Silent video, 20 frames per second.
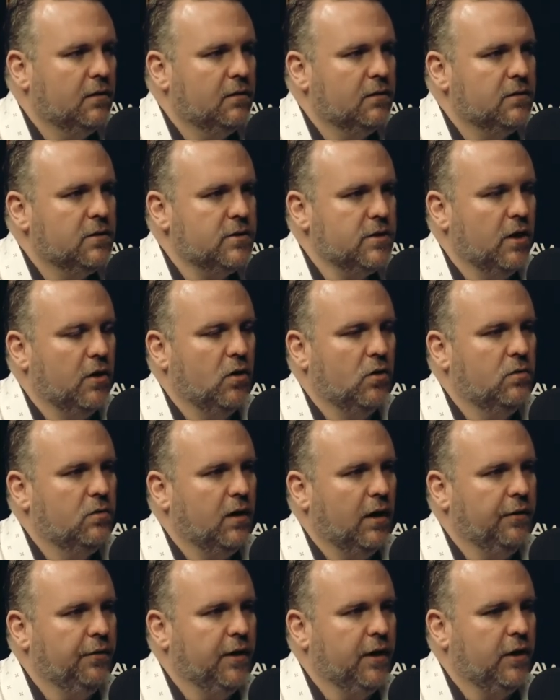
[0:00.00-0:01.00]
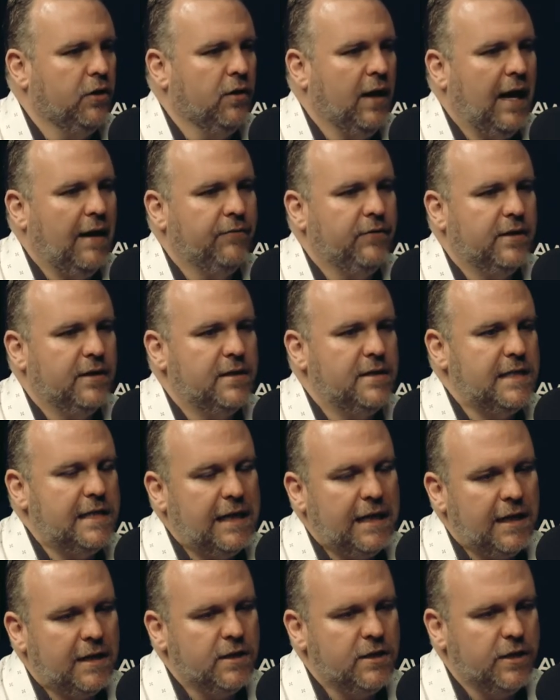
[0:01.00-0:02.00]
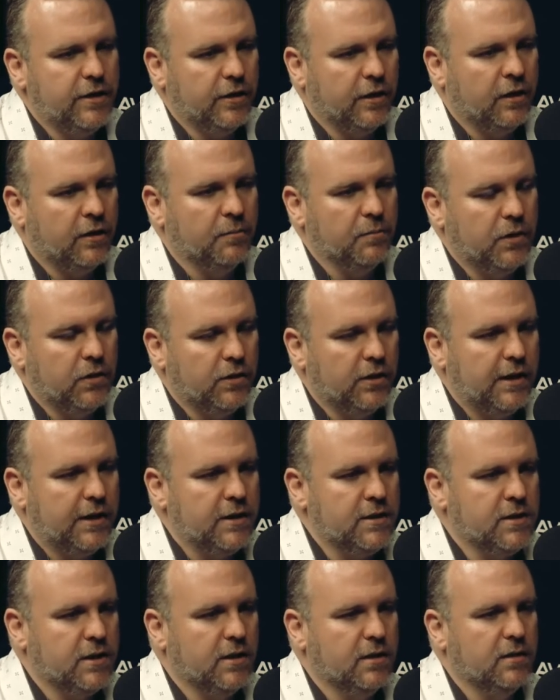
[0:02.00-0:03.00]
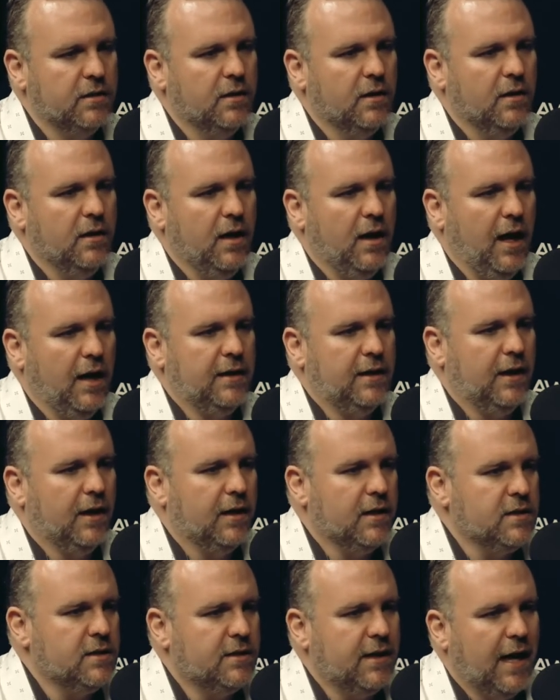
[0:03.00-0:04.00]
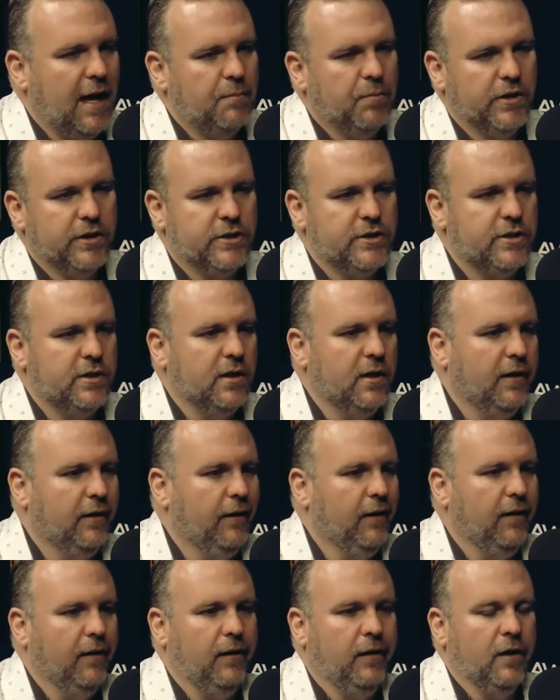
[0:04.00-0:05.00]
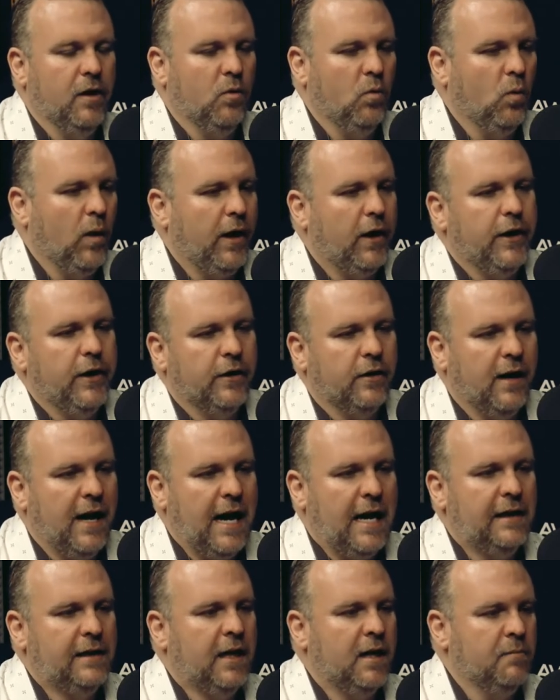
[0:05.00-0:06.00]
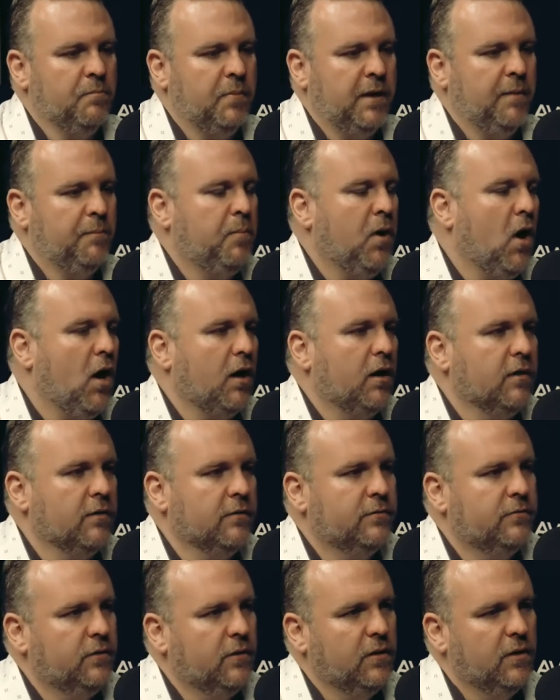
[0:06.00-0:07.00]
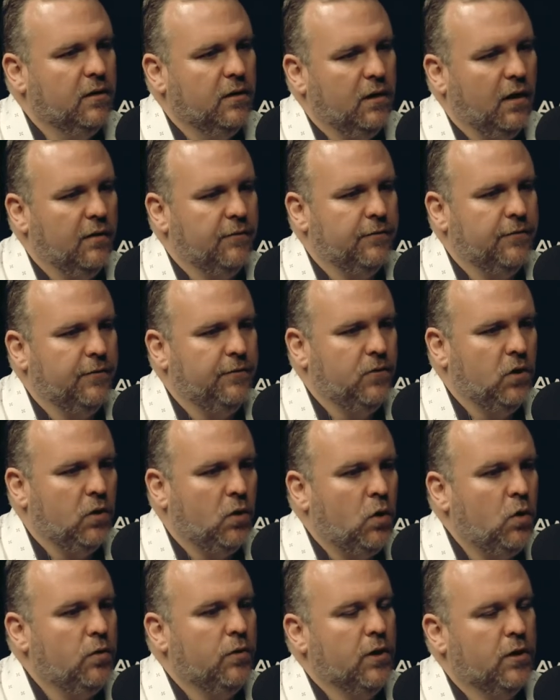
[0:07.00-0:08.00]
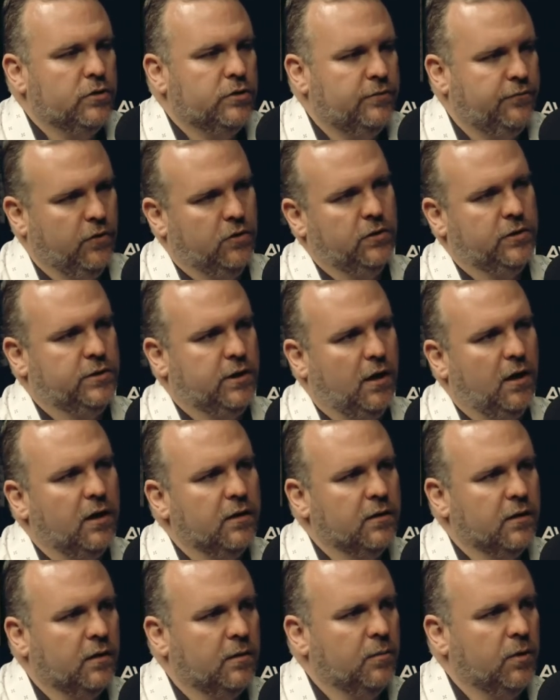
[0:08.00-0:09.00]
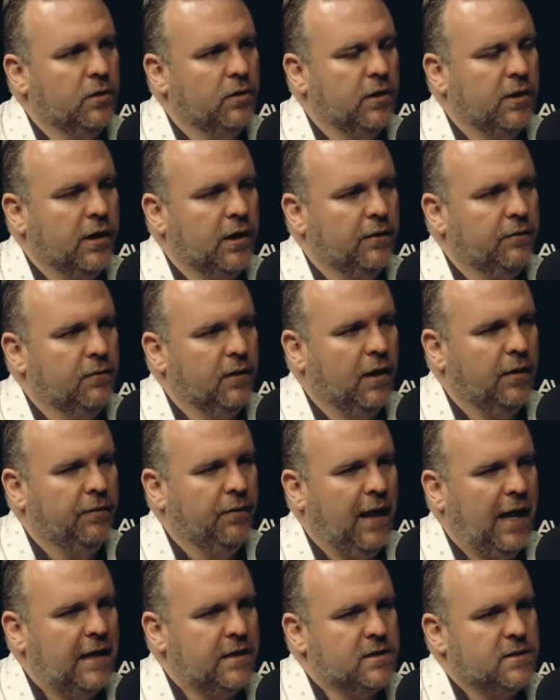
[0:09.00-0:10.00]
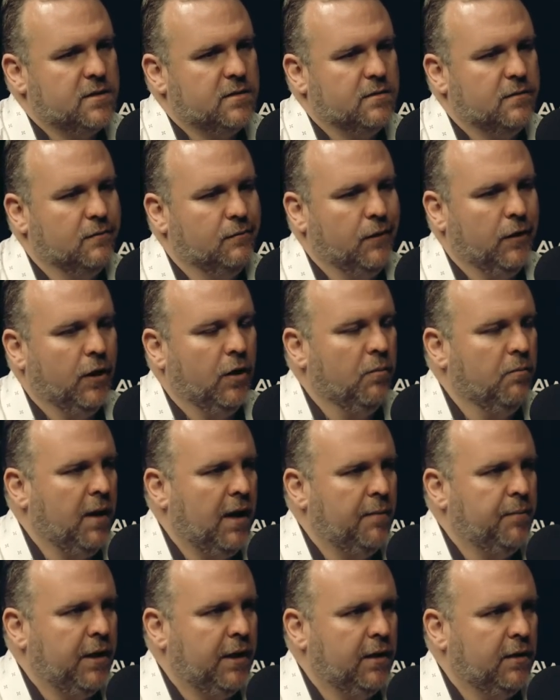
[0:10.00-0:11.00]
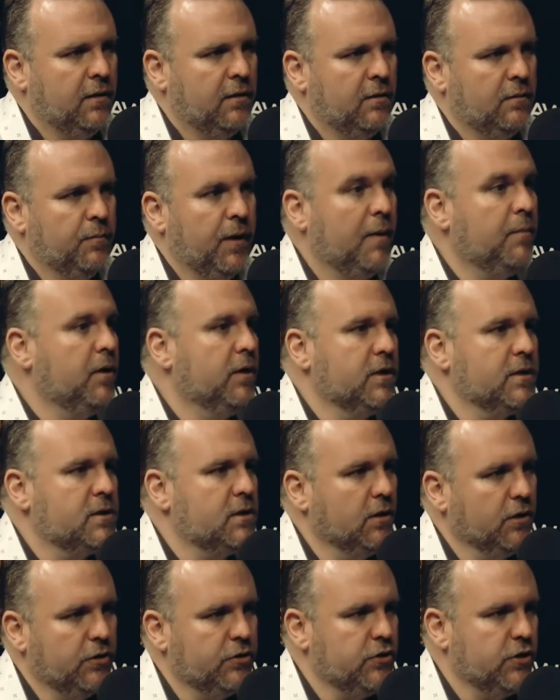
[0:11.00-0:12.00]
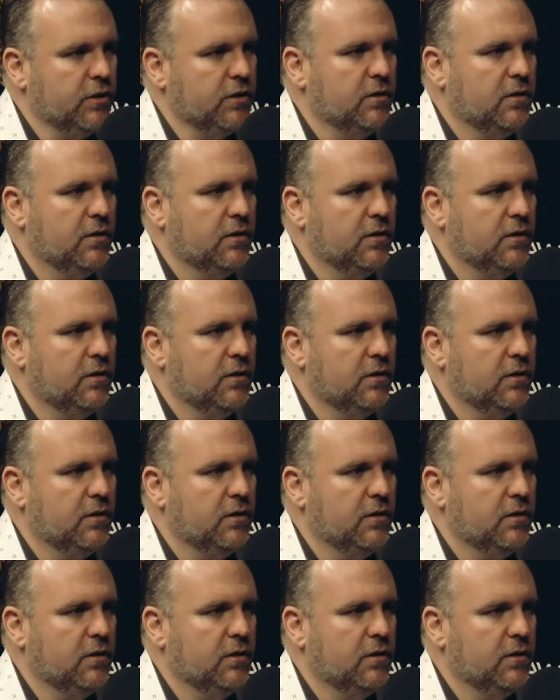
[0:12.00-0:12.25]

So I think you have to dig into your communities and and get established, you know, where you're at and be part of of who those folks are in the community and and that's you know maybe maybe the solution